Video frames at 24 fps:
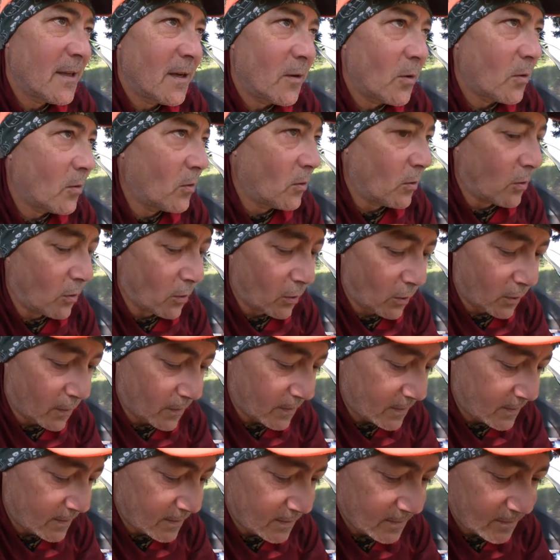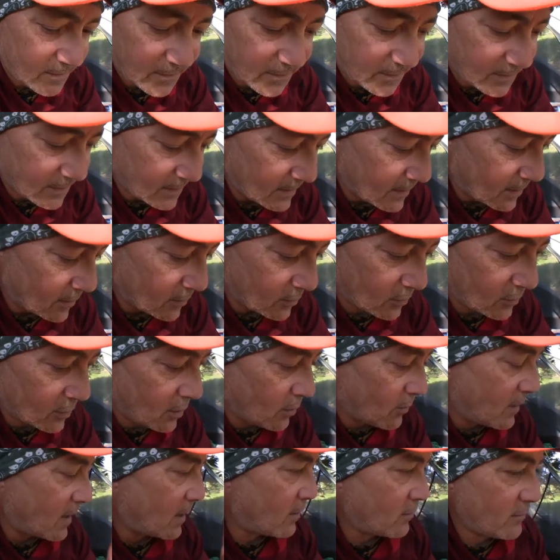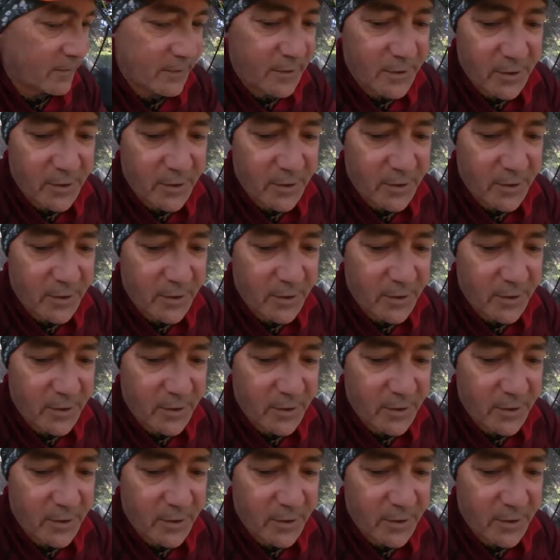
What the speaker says: or, you know, go out